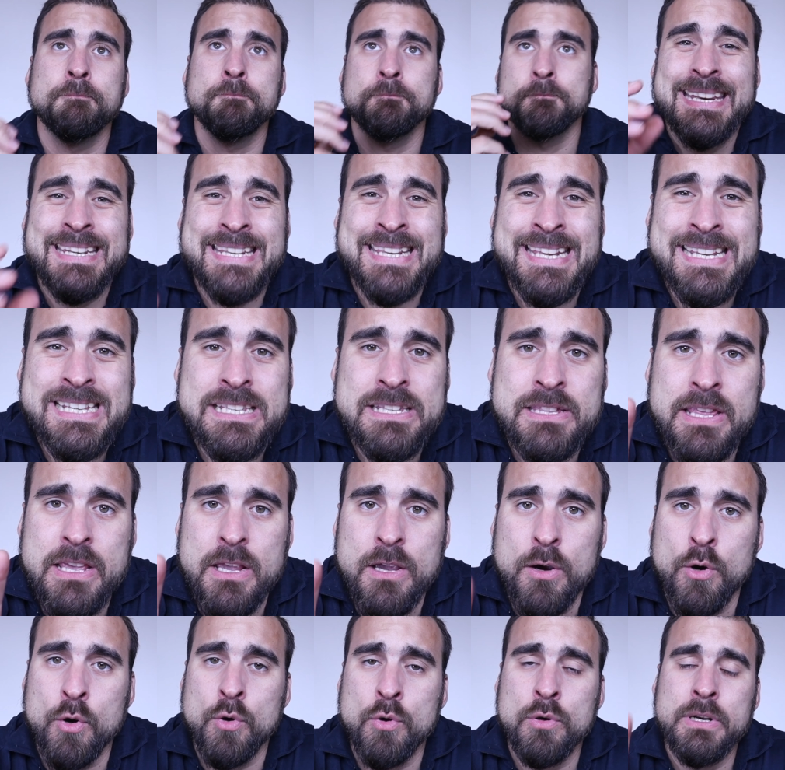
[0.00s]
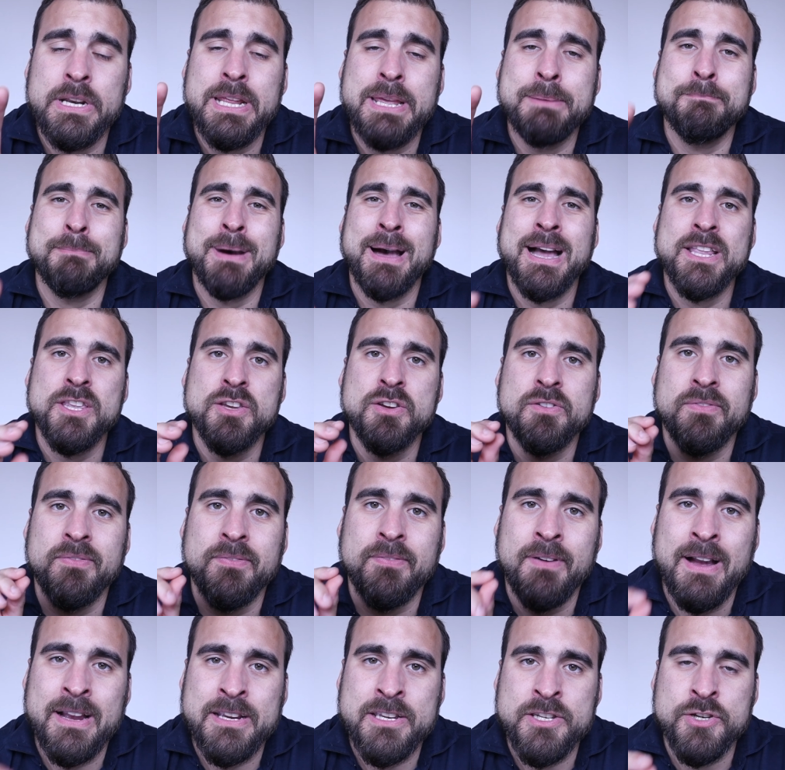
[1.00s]
It is the only
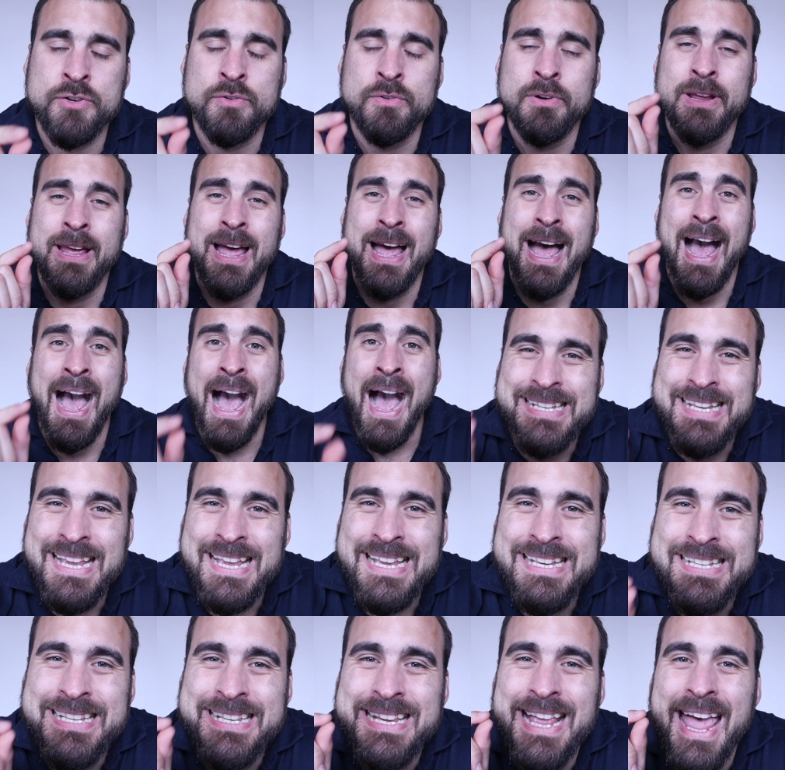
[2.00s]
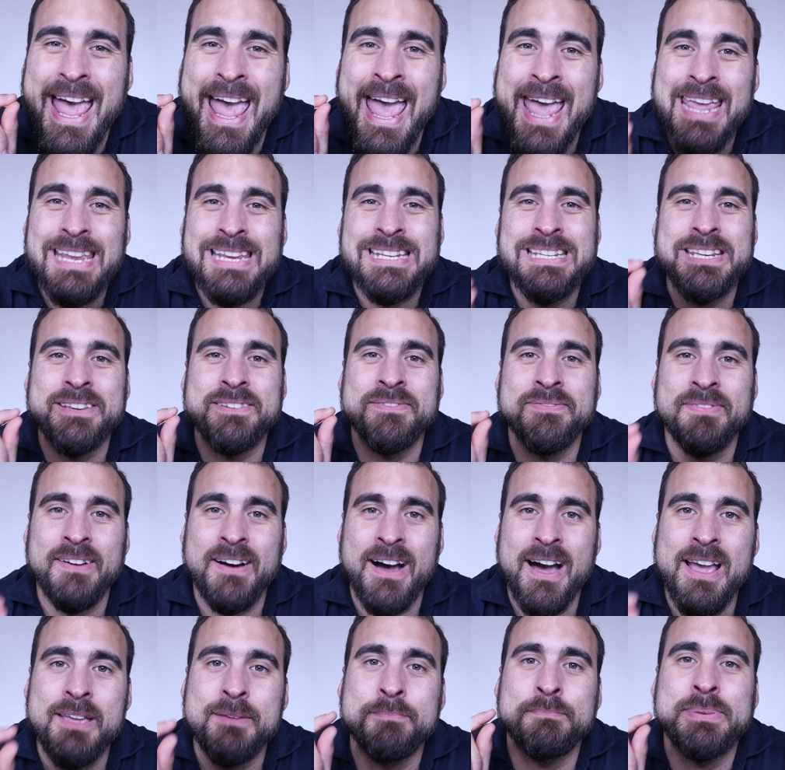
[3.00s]
manufacturer says
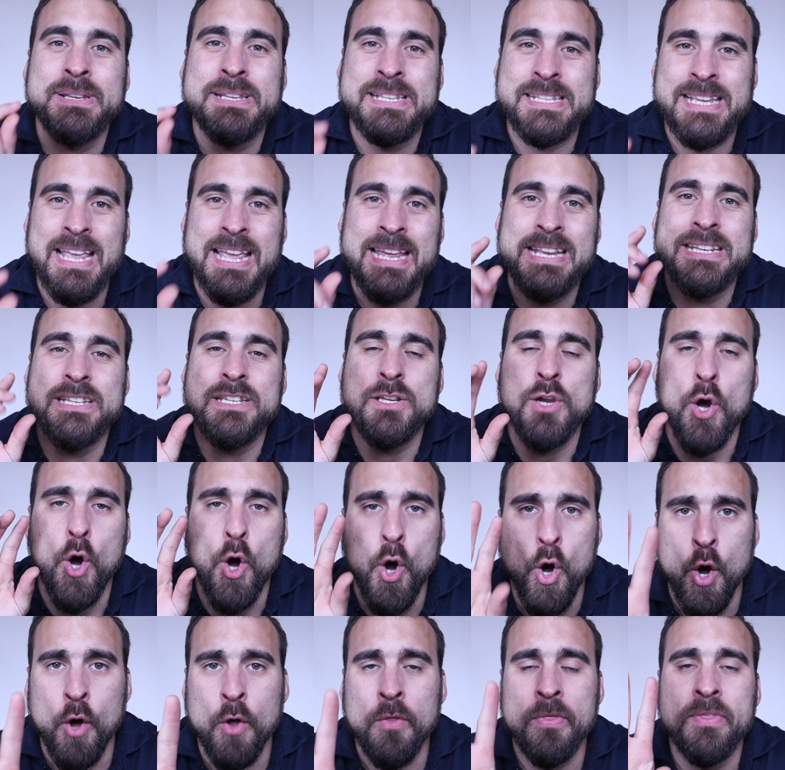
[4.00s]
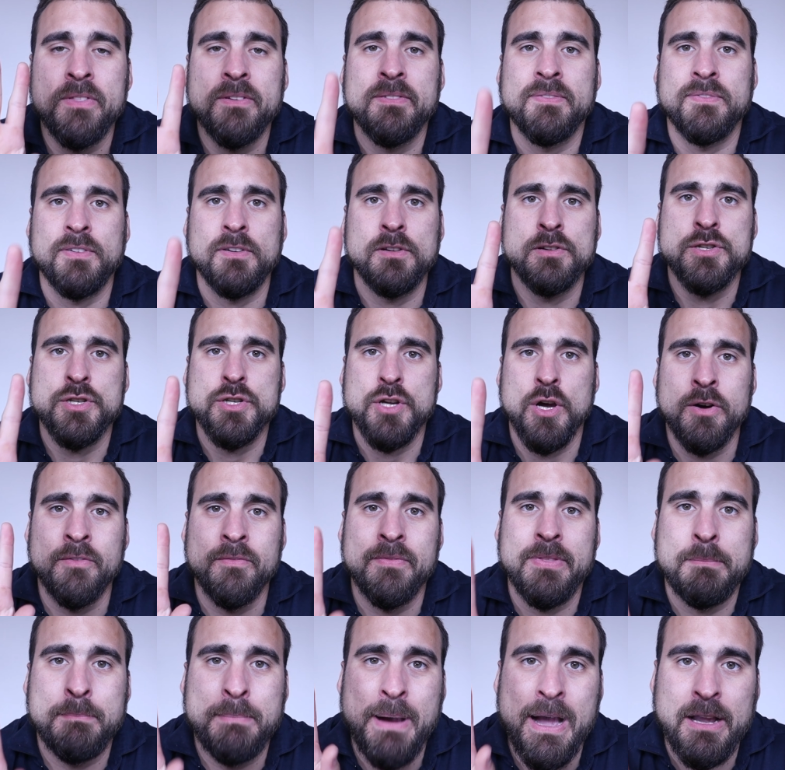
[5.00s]
85% on the front
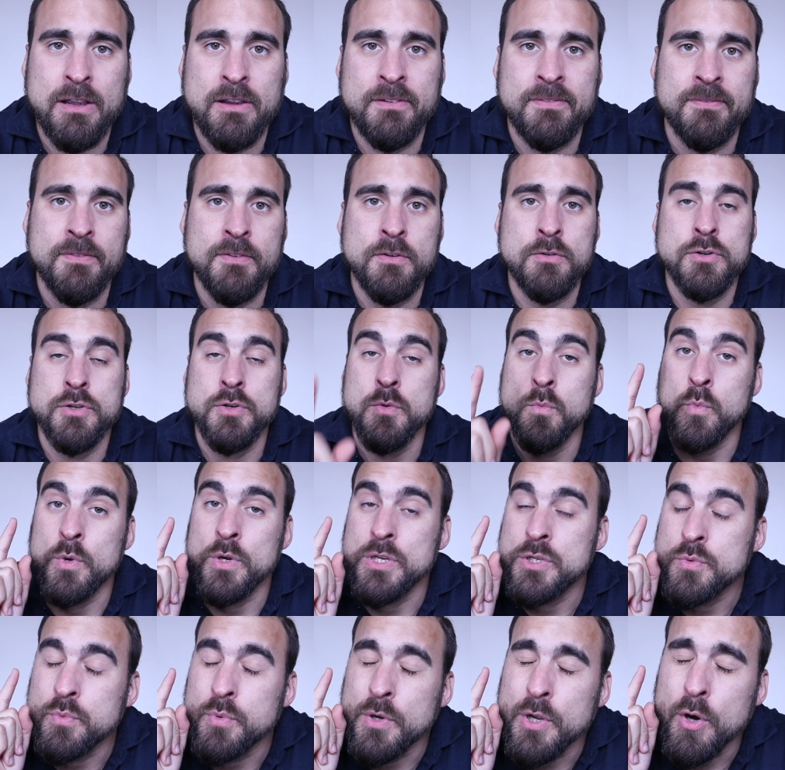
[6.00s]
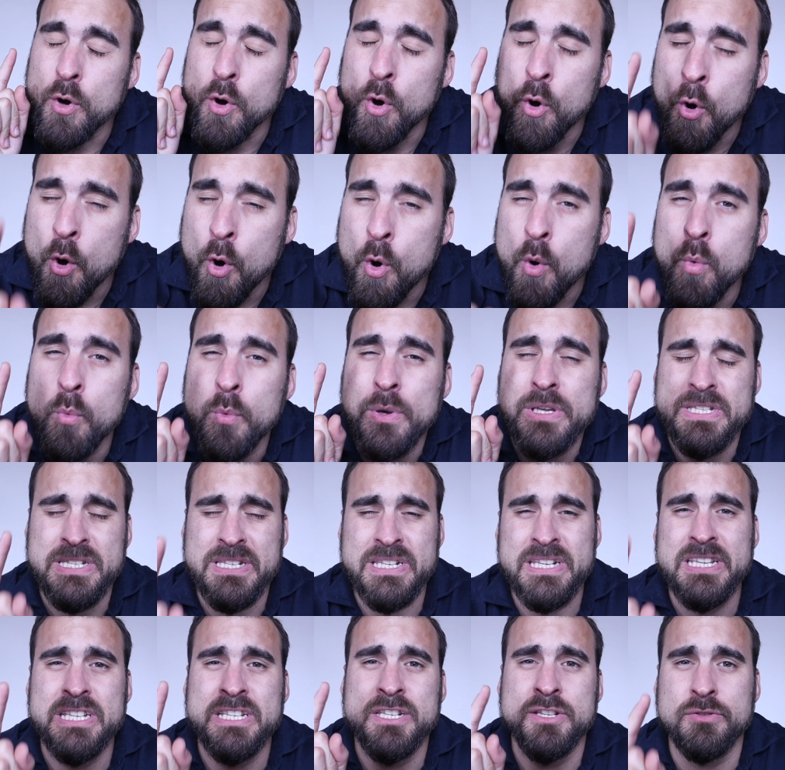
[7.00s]
of the bag of food, which we always
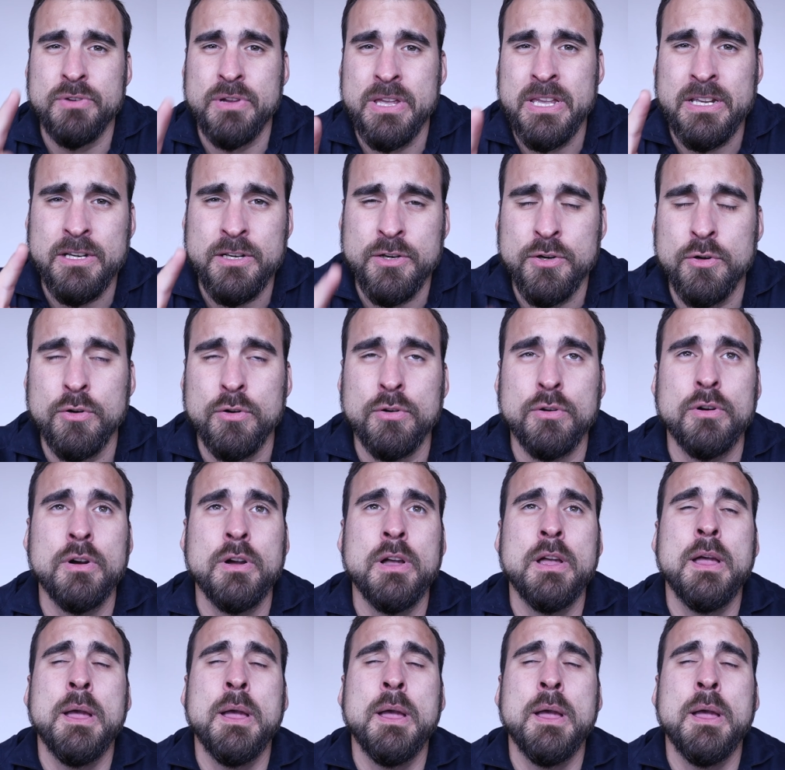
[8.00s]
need to ignore.